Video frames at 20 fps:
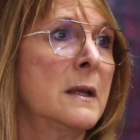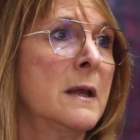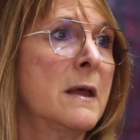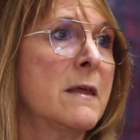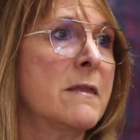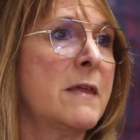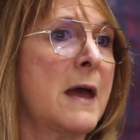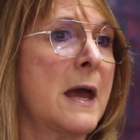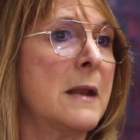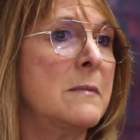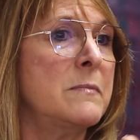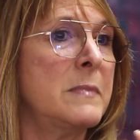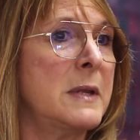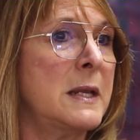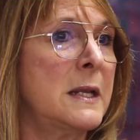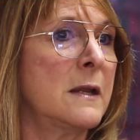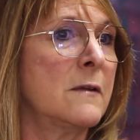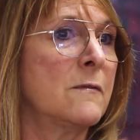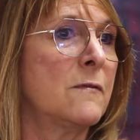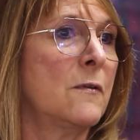that
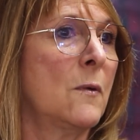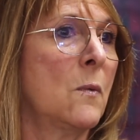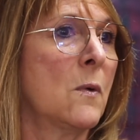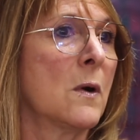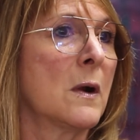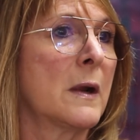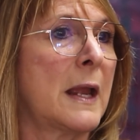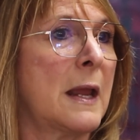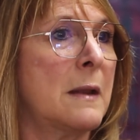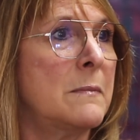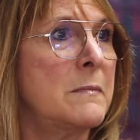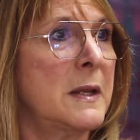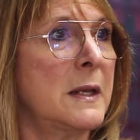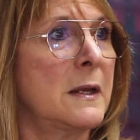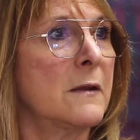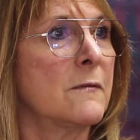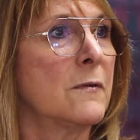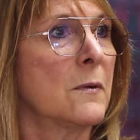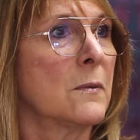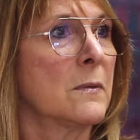meaningful work and
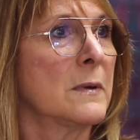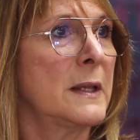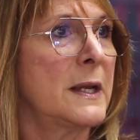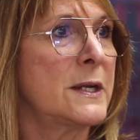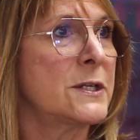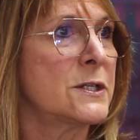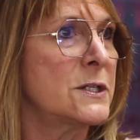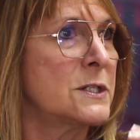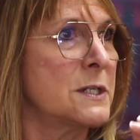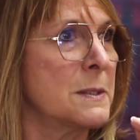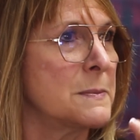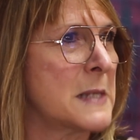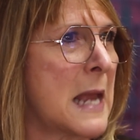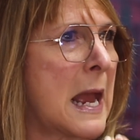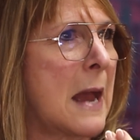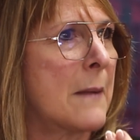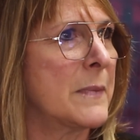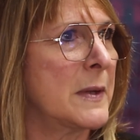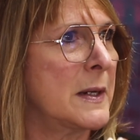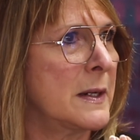meaningful relationships
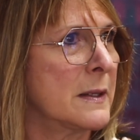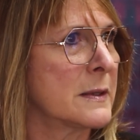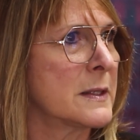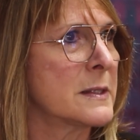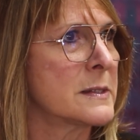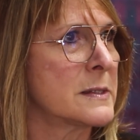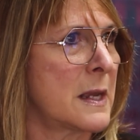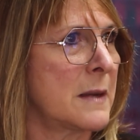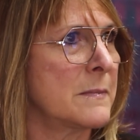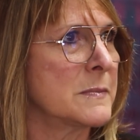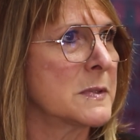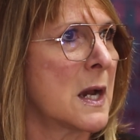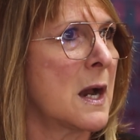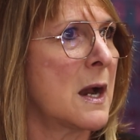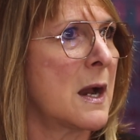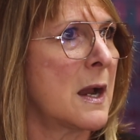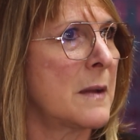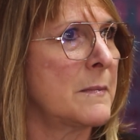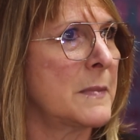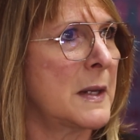happen at the same
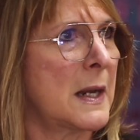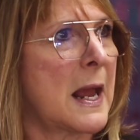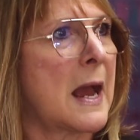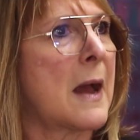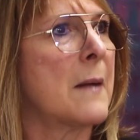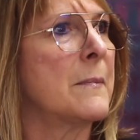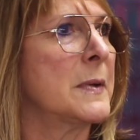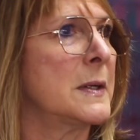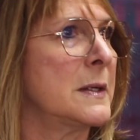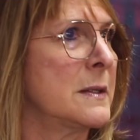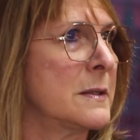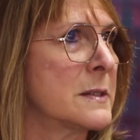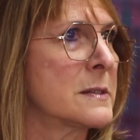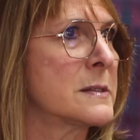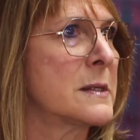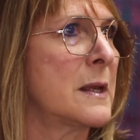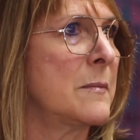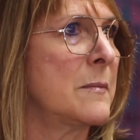time and happen in the same